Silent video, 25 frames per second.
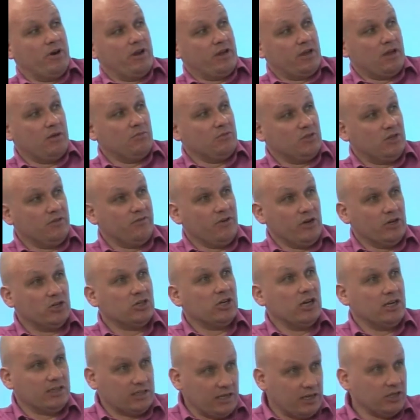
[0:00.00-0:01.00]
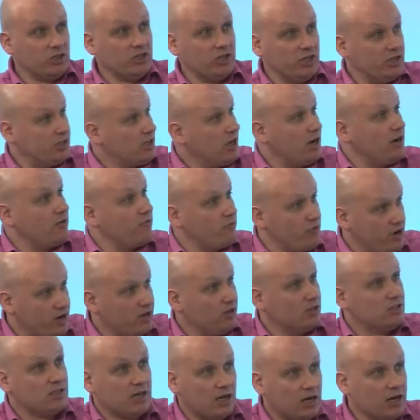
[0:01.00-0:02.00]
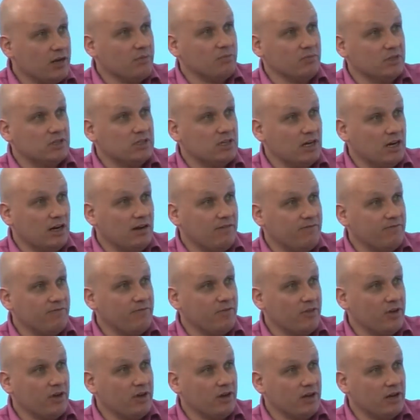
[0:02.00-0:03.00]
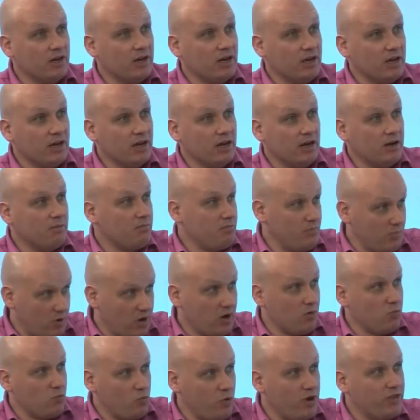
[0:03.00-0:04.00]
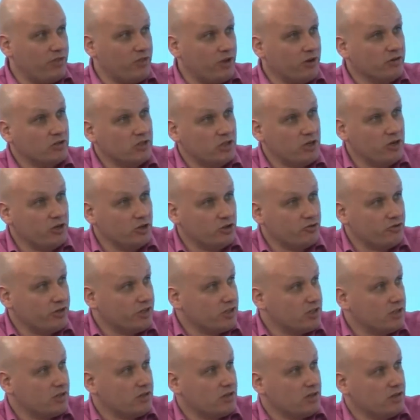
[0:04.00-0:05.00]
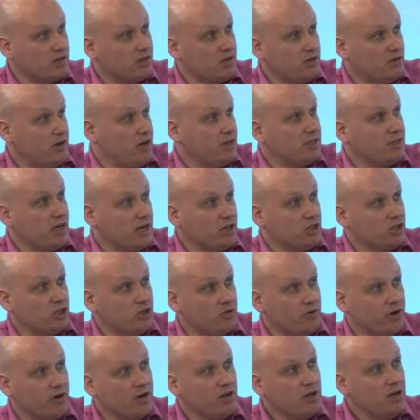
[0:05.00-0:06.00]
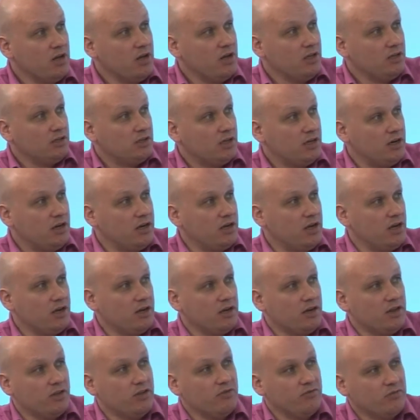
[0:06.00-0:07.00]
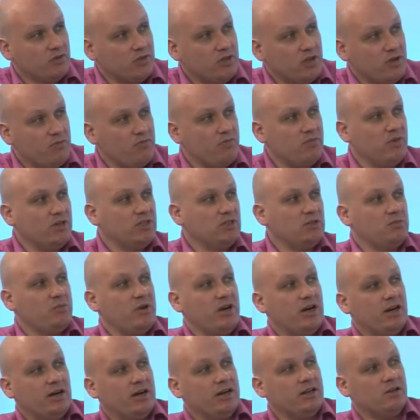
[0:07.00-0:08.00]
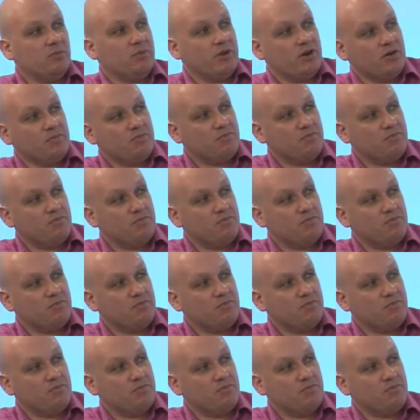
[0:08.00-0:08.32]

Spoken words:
when it comes to virtualization. This kind of real-time stuff that with those huge risks attached to it. So there must have been a little bit